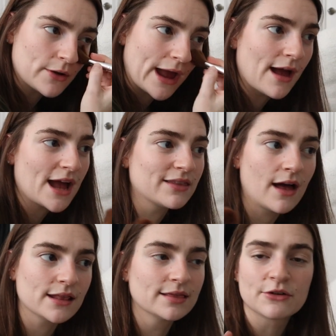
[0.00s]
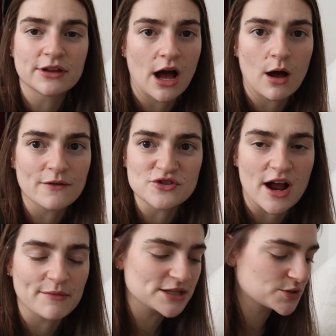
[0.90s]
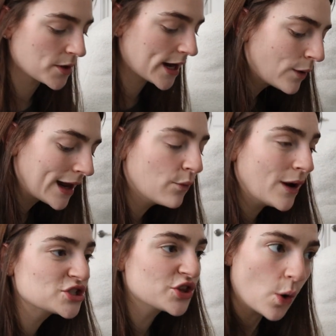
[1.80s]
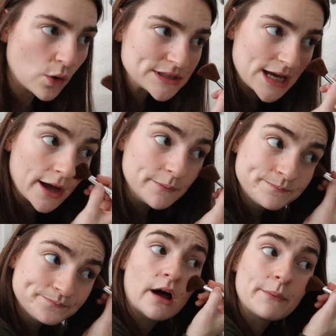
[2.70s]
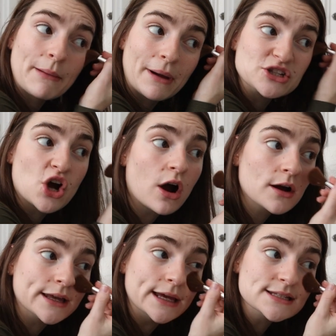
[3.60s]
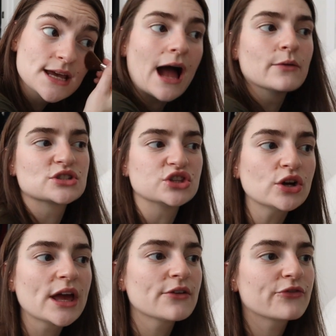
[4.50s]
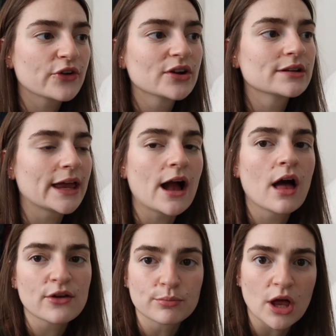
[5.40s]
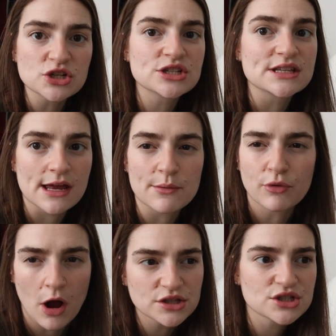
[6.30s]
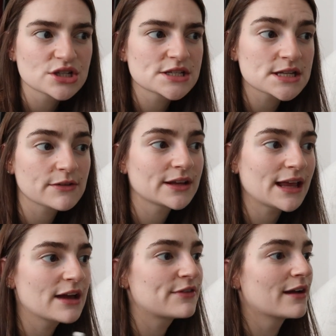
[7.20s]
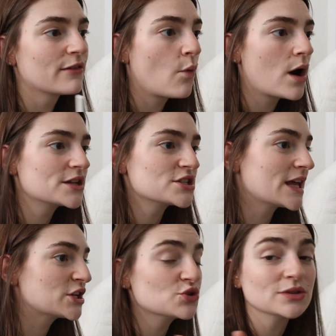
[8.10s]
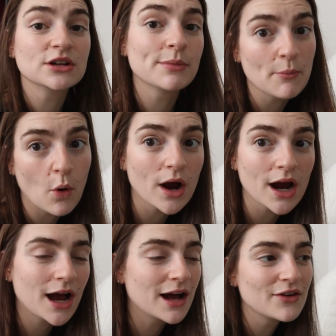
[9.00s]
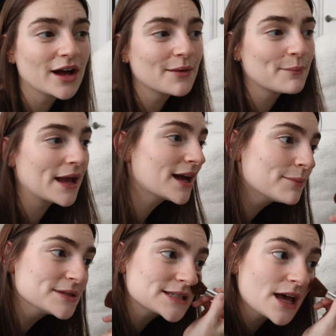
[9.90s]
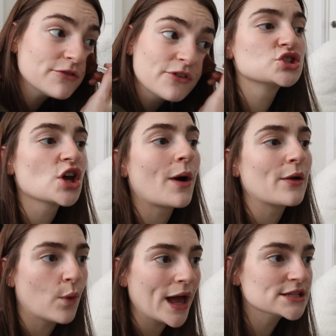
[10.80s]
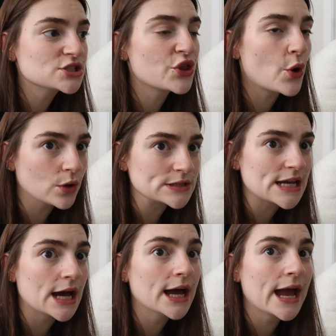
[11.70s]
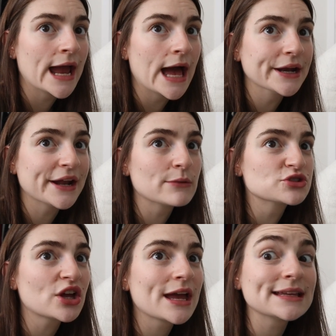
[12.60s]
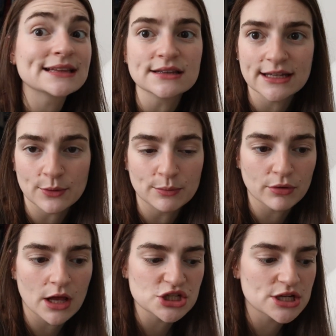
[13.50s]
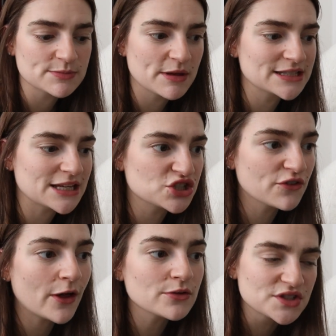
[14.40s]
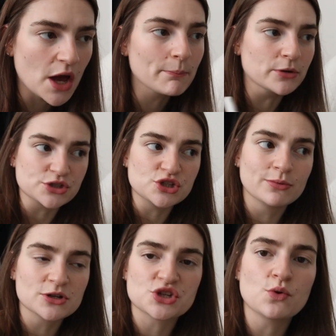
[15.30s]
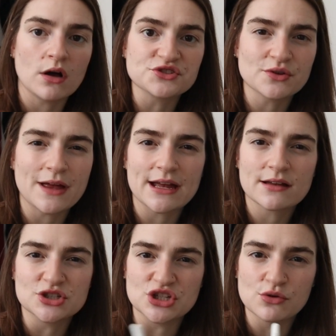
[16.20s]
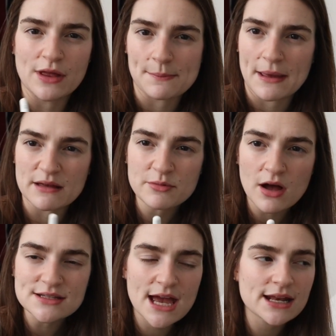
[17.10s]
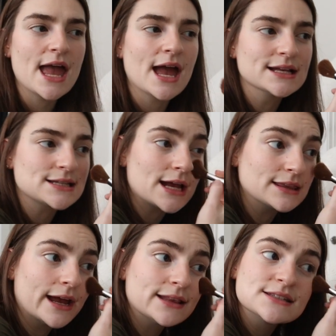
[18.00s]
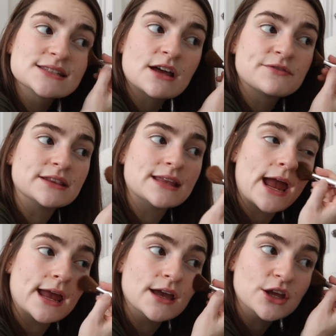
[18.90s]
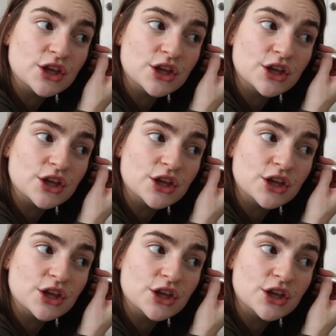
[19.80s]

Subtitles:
Okay, I literally got off track of my story. When I went to the Ulta at my Target, I was looking for like other blushes and like bronzers and stuff like that if I ever wanted to like do a little bit more of a makeup and stuff. So I went to the Ulta and I was looking at like the liquid blushes because I do follow some booktubers who also like do like makeup content, and I like the stuff that they